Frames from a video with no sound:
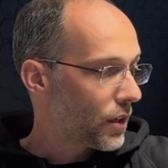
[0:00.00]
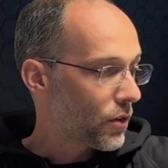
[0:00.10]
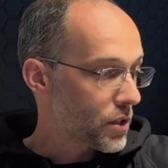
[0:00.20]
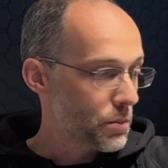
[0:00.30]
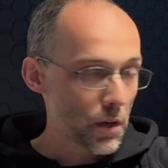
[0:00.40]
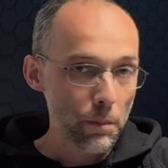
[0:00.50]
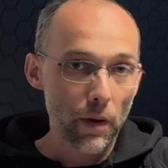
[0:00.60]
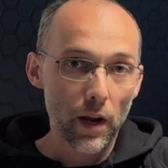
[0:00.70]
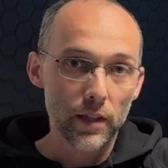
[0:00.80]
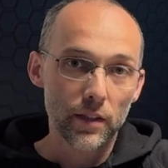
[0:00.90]
Raspberry
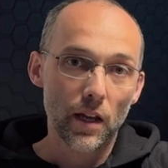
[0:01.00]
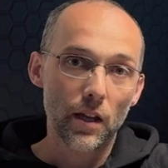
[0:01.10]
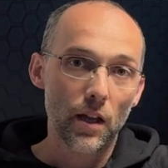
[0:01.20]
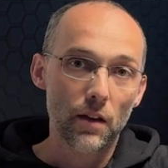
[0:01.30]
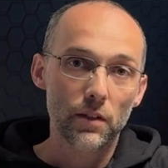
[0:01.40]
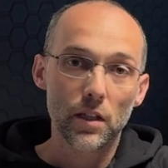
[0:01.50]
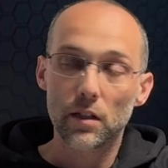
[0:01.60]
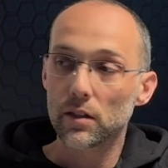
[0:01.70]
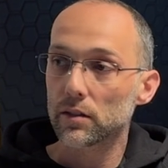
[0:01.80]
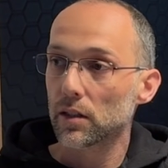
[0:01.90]
Pi that I have in
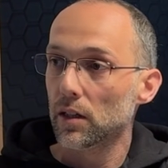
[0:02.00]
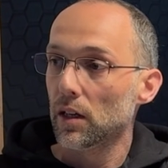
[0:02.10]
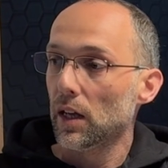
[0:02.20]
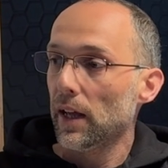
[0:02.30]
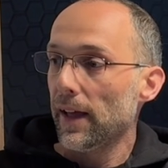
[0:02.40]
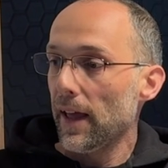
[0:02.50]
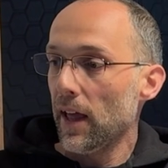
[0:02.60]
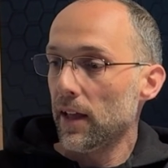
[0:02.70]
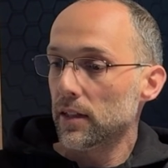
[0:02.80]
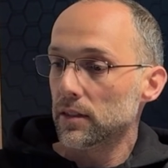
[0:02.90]
here,
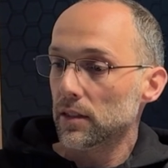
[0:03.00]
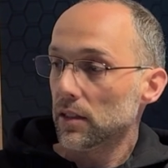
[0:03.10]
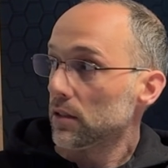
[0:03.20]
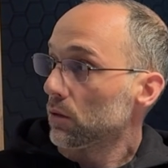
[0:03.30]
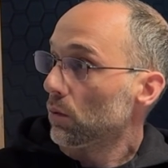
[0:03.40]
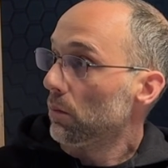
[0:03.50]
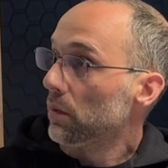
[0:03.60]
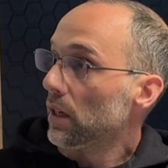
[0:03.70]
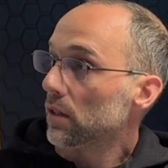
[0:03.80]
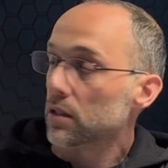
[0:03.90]
and it will be
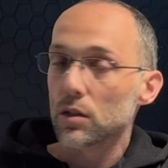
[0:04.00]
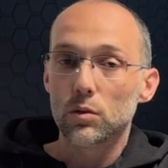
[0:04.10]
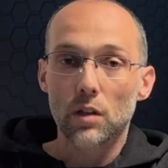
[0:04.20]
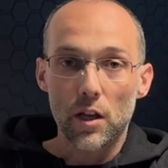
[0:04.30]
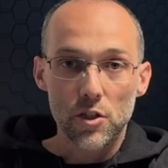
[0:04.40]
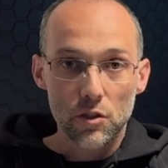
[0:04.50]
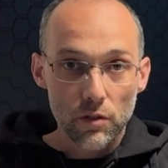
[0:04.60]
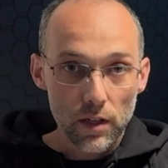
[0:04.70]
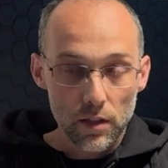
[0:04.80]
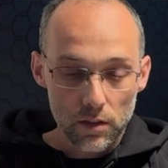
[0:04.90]
also
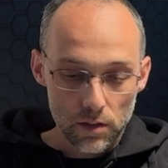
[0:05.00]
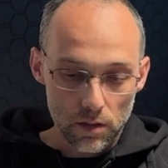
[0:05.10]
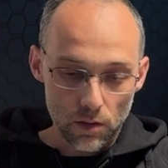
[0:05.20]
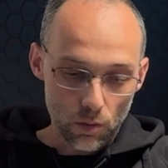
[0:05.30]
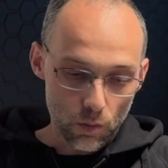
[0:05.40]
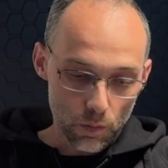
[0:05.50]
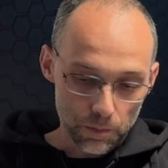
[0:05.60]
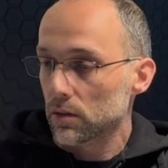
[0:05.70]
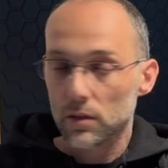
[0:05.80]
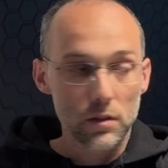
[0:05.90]
touchscreen. So
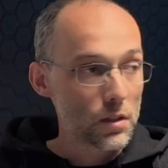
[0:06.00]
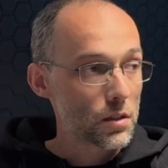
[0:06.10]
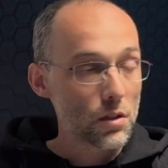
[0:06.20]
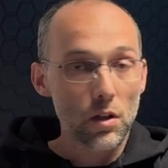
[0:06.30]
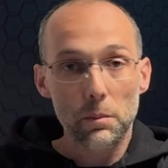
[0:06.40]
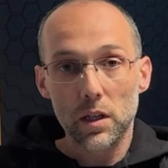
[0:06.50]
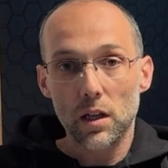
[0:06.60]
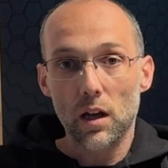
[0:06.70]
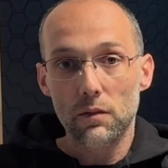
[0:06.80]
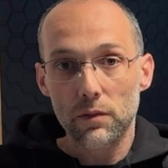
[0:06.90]
this is gonna be
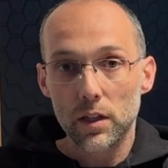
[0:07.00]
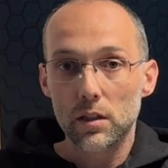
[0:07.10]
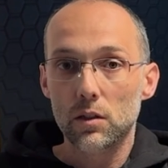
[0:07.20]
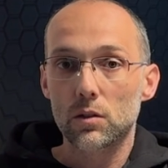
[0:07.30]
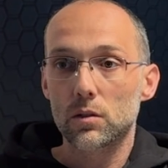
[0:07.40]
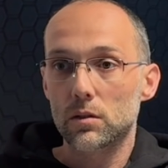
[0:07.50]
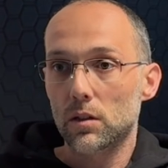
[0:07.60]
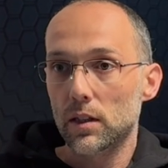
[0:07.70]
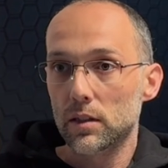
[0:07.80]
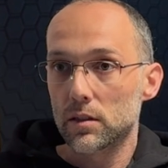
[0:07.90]
a video
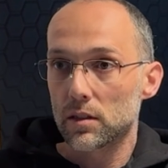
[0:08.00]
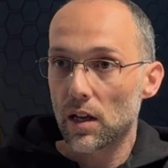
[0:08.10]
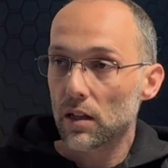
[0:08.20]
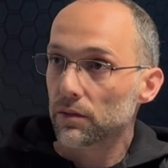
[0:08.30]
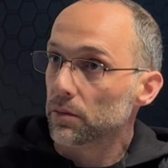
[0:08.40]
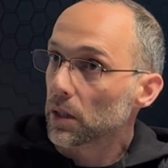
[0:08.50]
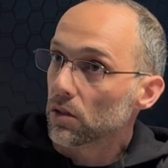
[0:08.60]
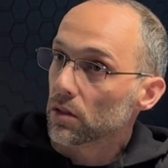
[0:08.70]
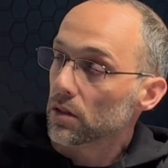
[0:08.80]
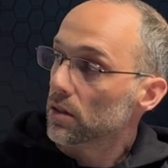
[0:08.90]
itself because
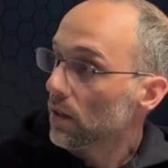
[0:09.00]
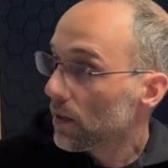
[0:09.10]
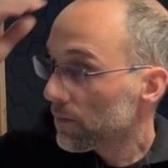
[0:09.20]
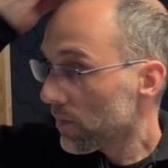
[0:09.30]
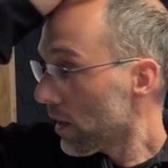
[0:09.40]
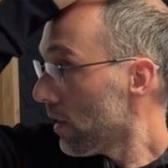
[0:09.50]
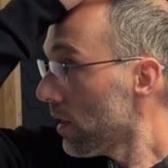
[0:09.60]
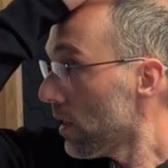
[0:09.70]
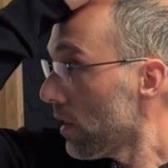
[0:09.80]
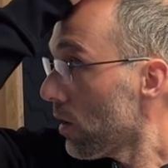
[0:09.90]
it's
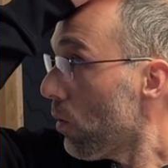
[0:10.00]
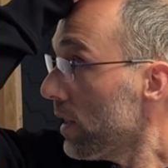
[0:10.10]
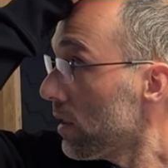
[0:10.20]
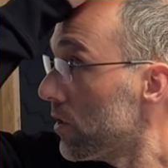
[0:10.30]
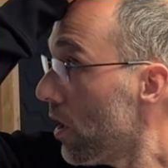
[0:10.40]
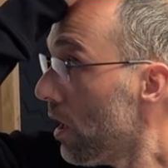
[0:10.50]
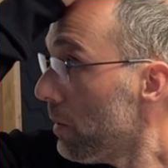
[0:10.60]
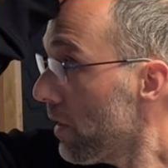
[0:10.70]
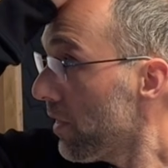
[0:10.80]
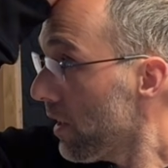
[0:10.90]
quite a job,
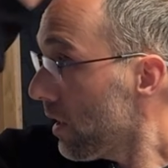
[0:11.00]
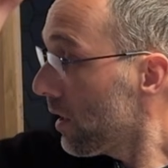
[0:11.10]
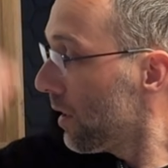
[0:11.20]
I think.